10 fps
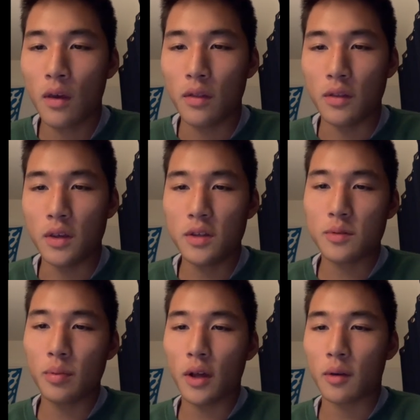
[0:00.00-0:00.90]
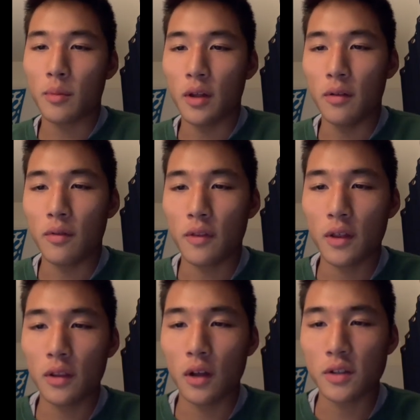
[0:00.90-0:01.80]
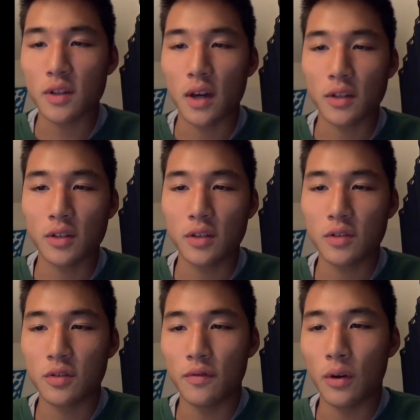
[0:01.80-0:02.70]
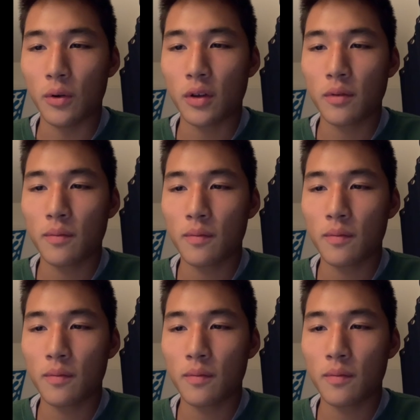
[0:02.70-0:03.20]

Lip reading: These black men then lost access to voting,